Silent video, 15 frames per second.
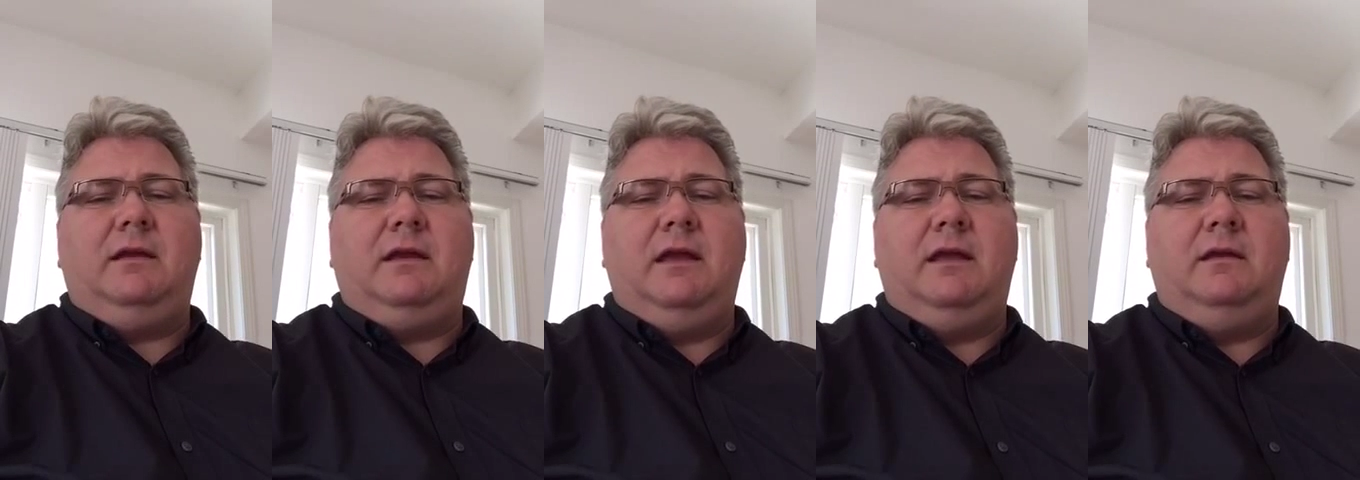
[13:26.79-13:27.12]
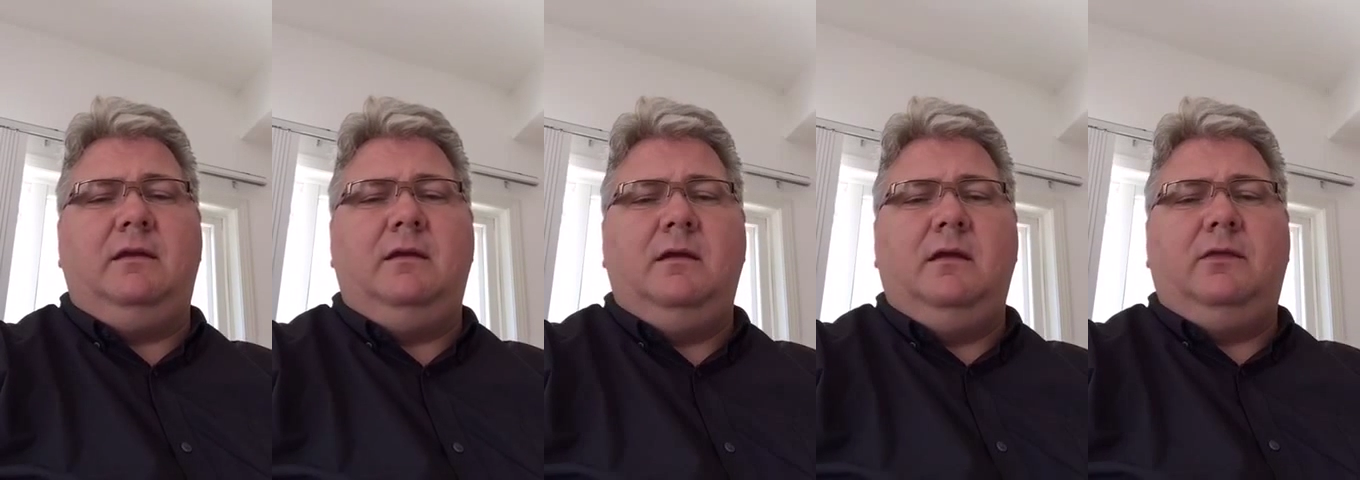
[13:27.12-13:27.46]

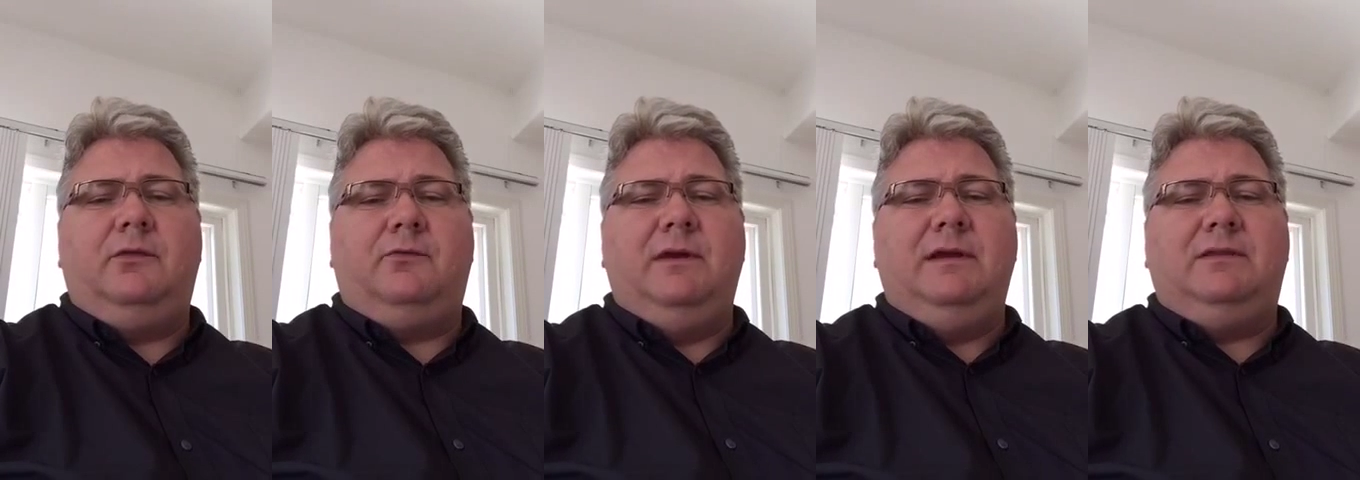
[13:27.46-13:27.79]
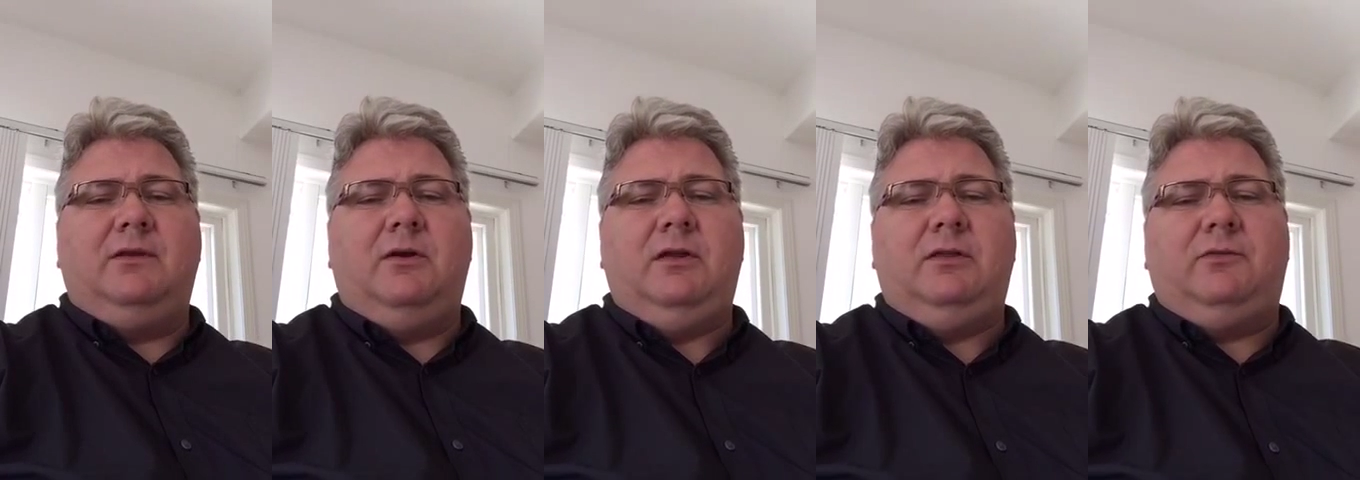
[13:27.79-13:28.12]
Again,
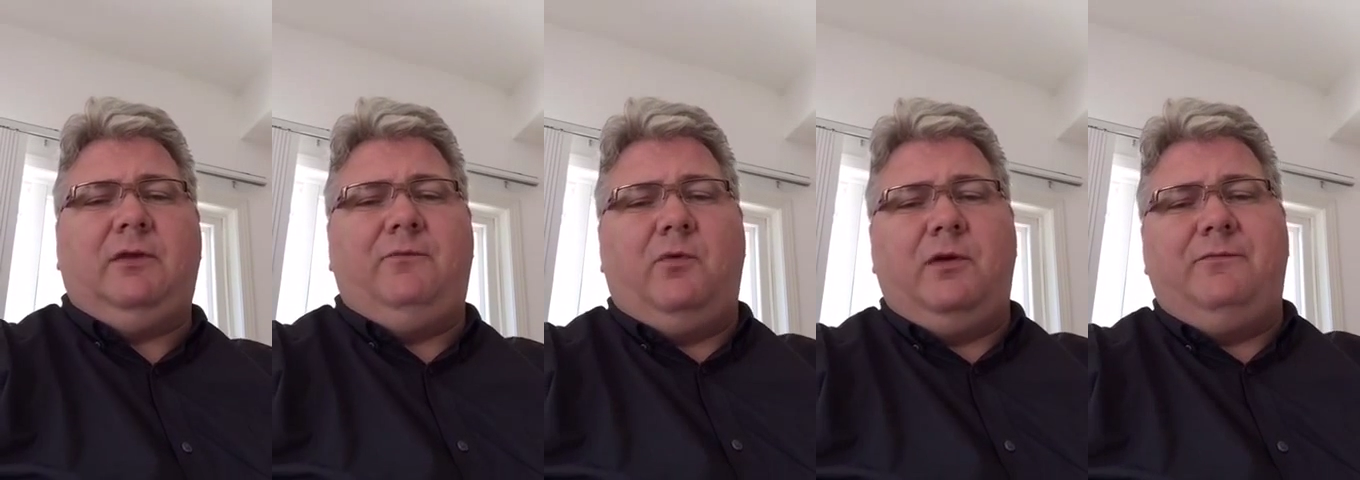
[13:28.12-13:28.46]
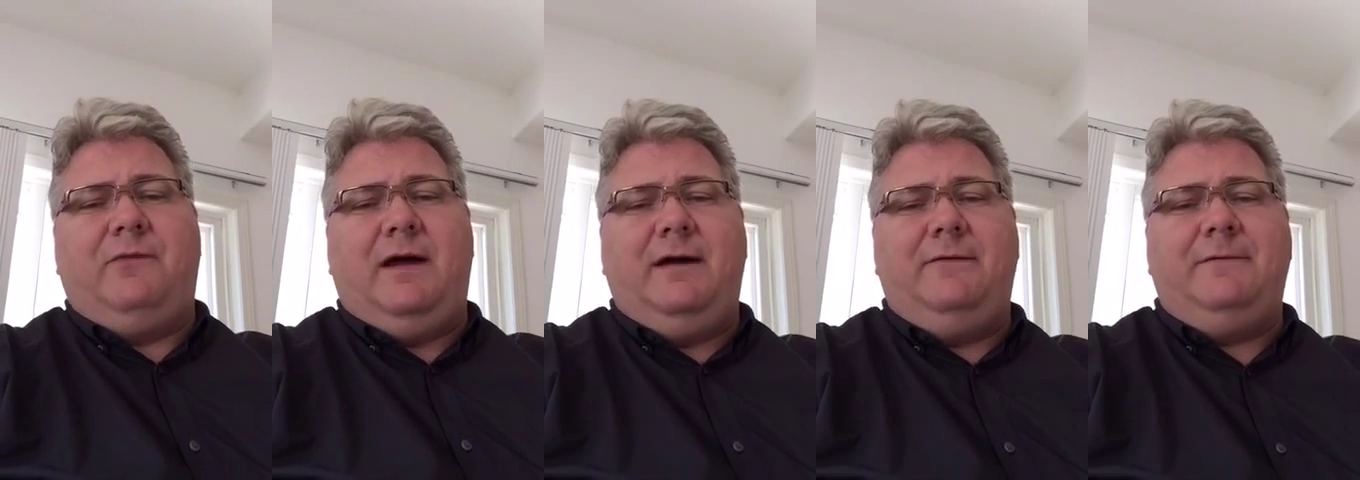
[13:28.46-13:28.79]
3:30,
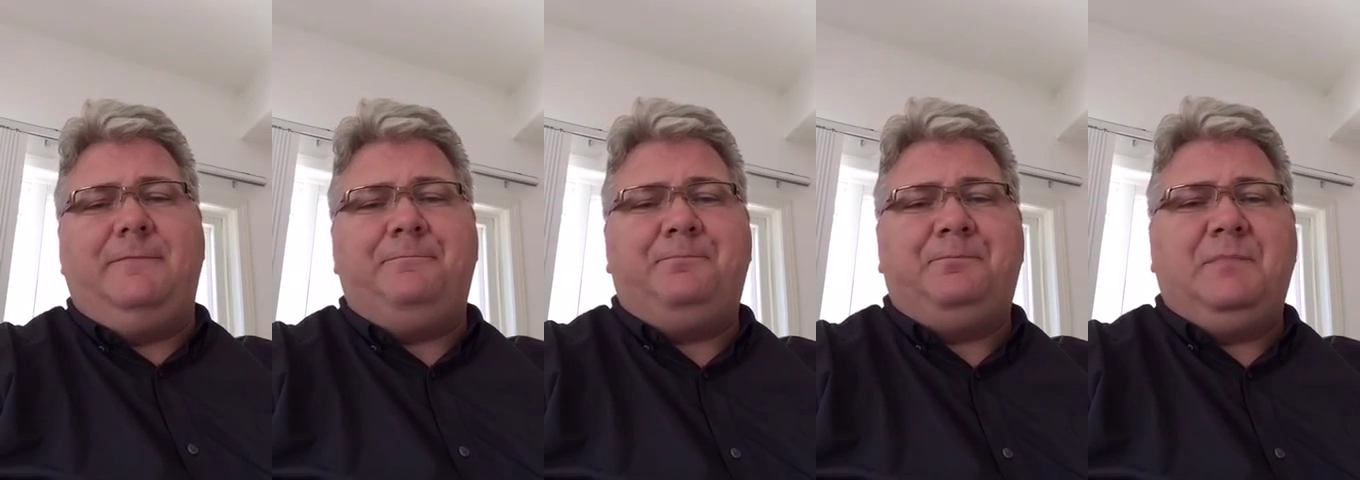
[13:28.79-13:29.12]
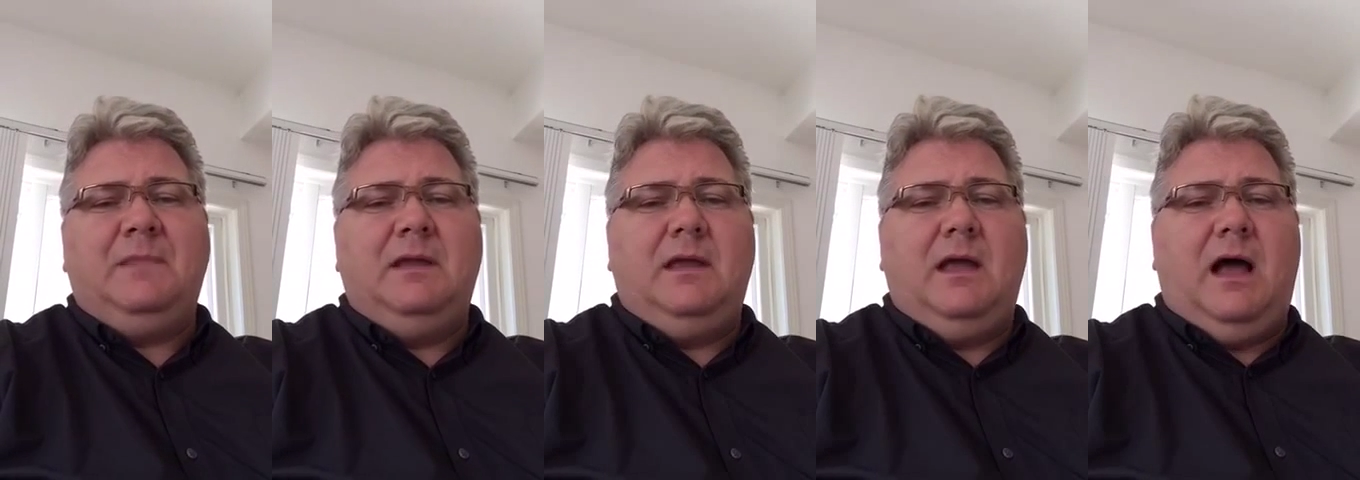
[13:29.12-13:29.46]
3:45
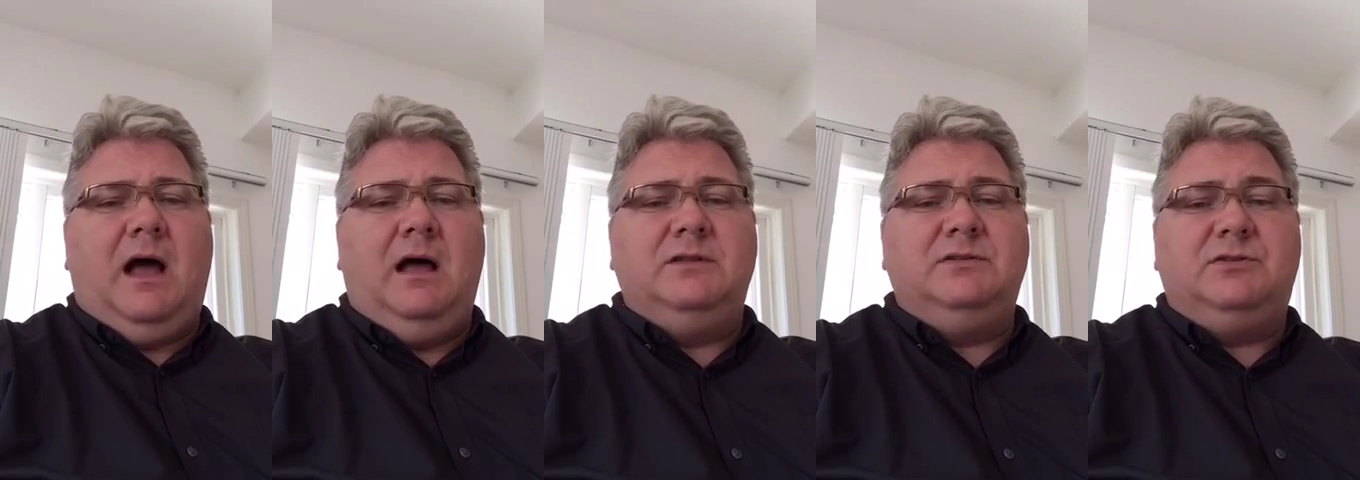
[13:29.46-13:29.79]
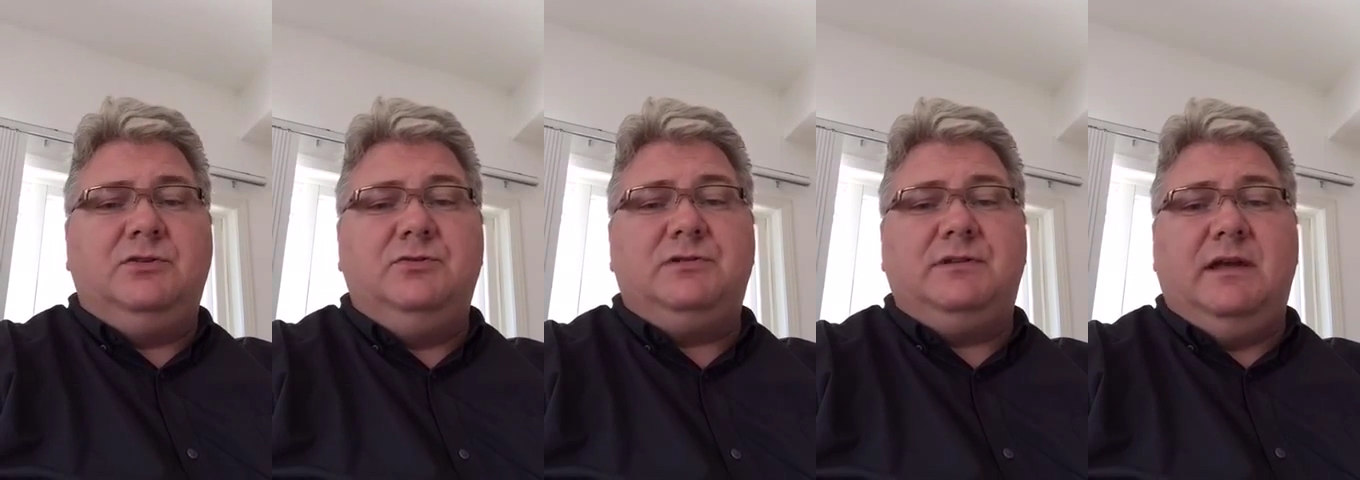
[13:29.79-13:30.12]
on
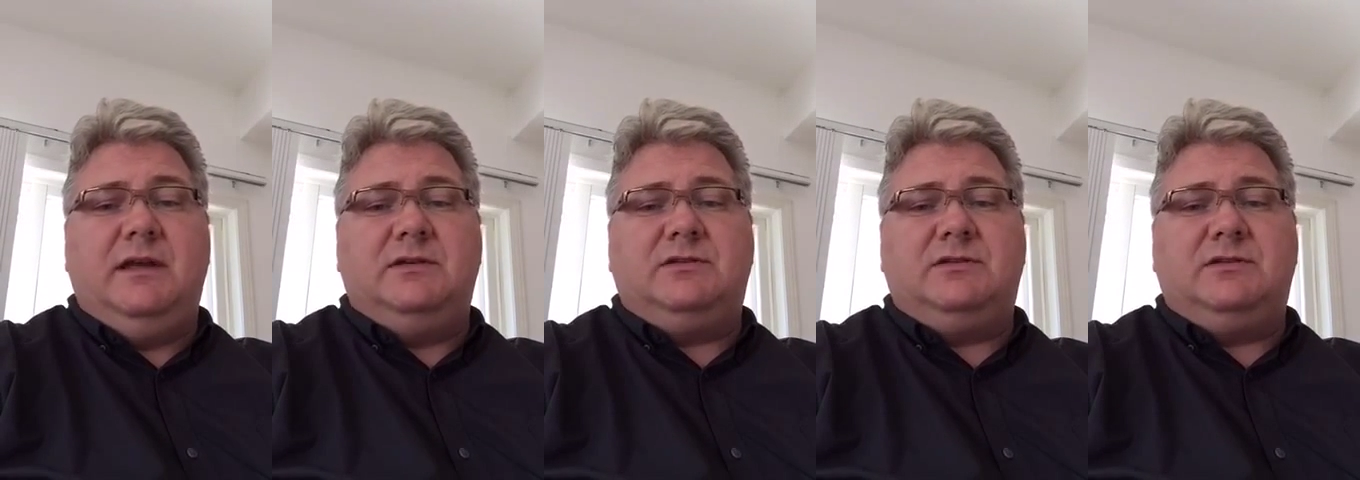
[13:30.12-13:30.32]
Tuesday.